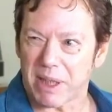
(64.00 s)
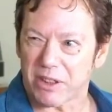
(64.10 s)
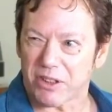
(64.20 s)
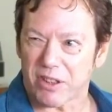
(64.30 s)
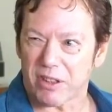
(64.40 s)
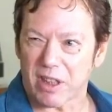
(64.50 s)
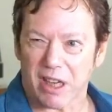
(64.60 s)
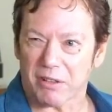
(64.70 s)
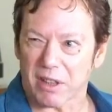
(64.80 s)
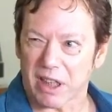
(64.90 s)
bitch.
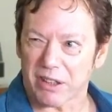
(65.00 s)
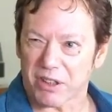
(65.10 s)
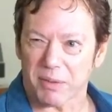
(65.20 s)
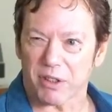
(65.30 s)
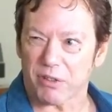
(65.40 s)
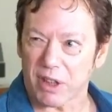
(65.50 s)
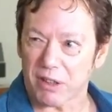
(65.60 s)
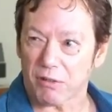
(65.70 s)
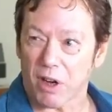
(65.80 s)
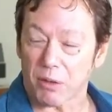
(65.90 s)
I don't like, something's mm-hmm
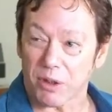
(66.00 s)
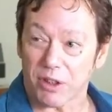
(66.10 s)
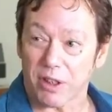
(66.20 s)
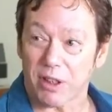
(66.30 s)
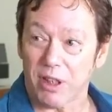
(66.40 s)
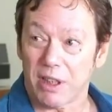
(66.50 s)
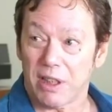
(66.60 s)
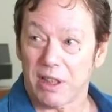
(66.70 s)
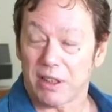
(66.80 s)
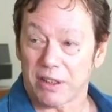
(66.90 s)
fucking wrong with her,
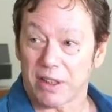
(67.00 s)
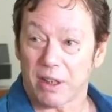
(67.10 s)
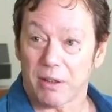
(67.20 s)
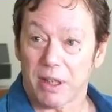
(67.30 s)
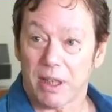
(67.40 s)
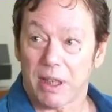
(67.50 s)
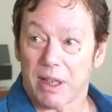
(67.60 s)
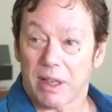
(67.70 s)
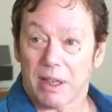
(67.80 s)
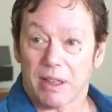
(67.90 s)
you know?
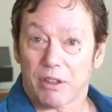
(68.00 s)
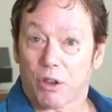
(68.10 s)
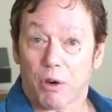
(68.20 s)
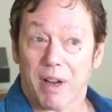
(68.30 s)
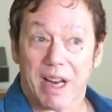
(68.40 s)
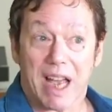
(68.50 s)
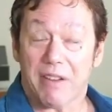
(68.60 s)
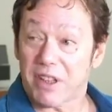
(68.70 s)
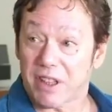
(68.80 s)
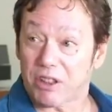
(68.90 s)
You go around,
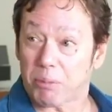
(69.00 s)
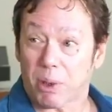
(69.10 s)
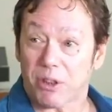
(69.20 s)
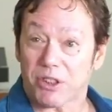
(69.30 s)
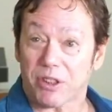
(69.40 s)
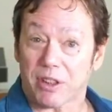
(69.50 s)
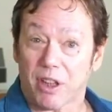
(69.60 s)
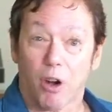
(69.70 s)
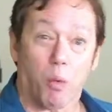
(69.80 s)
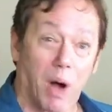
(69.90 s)
everything is
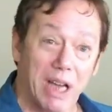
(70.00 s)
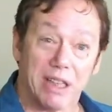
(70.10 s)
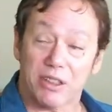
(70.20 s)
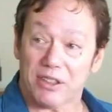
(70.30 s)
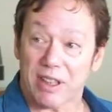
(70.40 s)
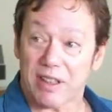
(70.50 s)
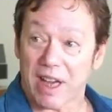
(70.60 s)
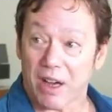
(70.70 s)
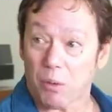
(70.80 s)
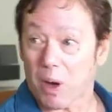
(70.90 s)
personal. Oh, why did he say
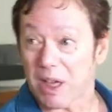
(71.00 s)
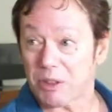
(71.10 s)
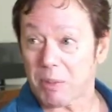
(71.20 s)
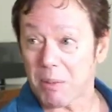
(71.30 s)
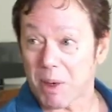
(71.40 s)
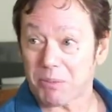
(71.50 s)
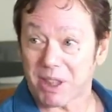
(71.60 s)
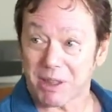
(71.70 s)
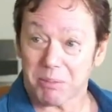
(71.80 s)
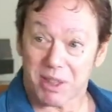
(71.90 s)
that? Why is my
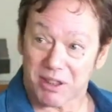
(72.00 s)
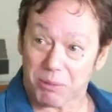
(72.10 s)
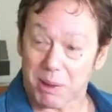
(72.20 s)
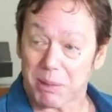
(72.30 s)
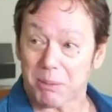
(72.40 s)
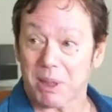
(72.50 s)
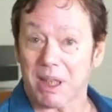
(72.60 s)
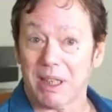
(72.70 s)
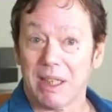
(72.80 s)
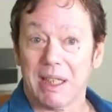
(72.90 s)
mom telling me this, blah, blah,
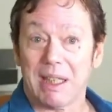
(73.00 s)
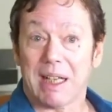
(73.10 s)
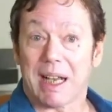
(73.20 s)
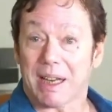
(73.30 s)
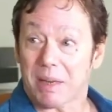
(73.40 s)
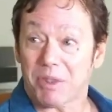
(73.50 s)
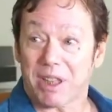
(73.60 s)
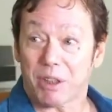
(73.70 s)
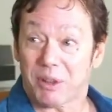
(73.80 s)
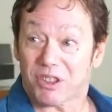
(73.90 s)
blah. And I'm
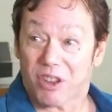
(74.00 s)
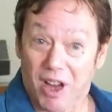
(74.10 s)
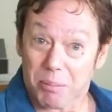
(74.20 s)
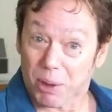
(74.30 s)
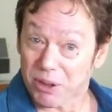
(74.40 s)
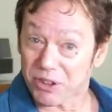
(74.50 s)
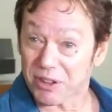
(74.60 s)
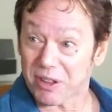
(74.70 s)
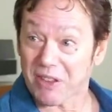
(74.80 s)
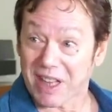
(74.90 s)
telling you, it's not
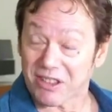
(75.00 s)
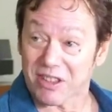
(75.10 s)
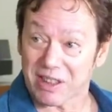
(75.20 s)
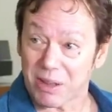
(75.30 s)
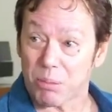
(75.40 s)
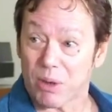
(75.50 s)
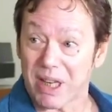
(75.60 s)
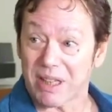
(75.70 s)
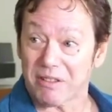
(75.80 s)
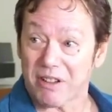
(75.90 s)
personal. That's the
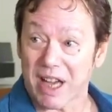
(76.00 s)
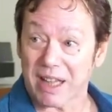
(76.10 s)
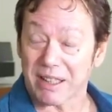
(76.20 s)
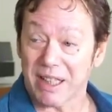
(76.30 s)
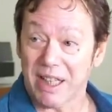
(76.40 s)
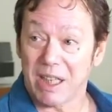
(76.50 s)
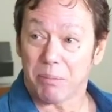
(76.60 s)
liberating fact.